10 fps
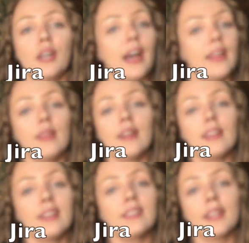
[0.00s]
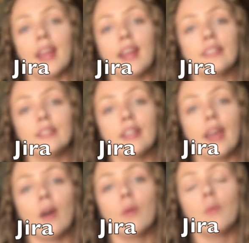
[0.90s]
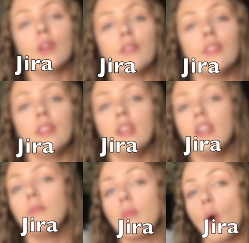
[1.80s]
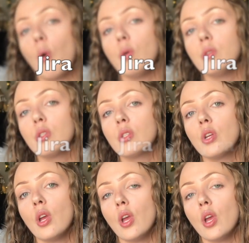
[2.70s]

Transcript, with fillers: I think that is hands down one of the most